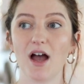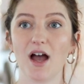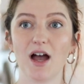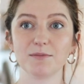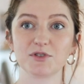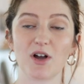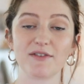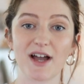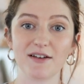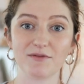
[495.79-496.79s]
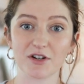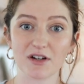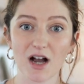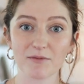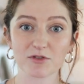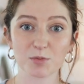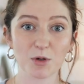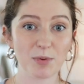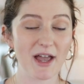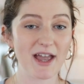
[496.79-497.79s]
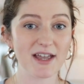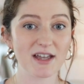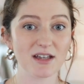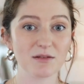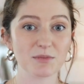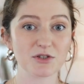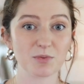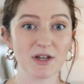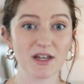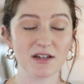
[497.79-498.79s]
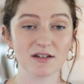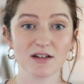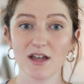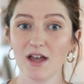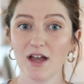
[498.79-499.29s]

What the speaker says: So I've gotten very comfortable paying between